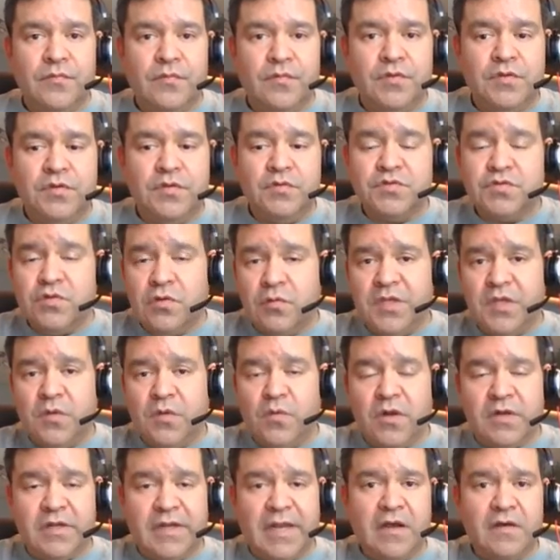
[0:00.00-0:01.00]
you told me you
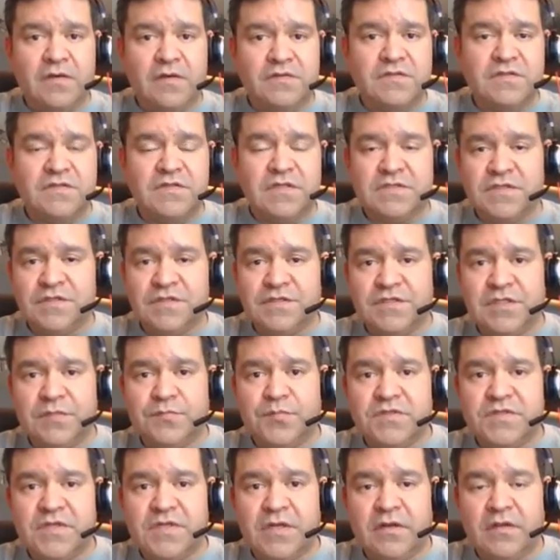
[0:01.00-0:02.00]
wanted houses at
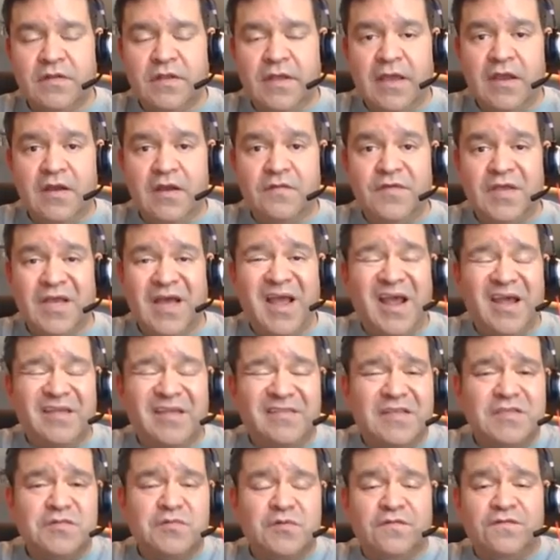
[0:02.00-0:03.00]
60% of the ARV. I got
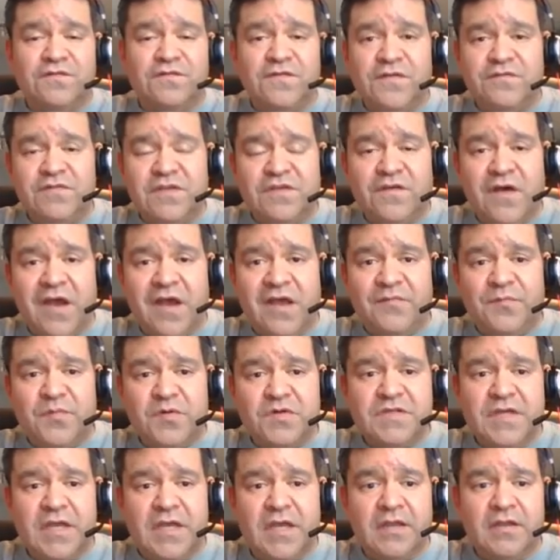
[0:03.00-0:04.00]
this one at
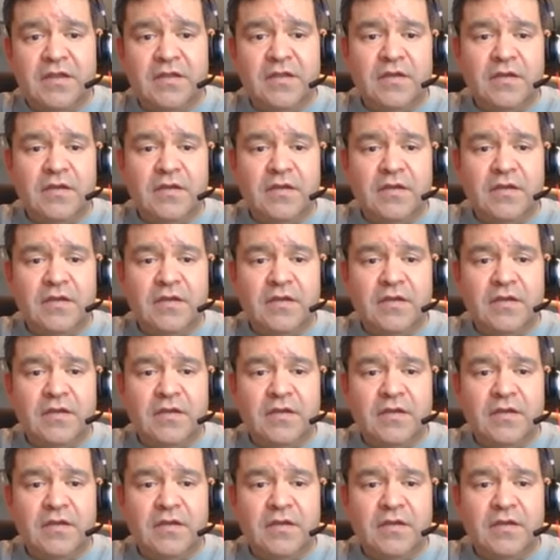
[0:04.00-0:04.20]
55%.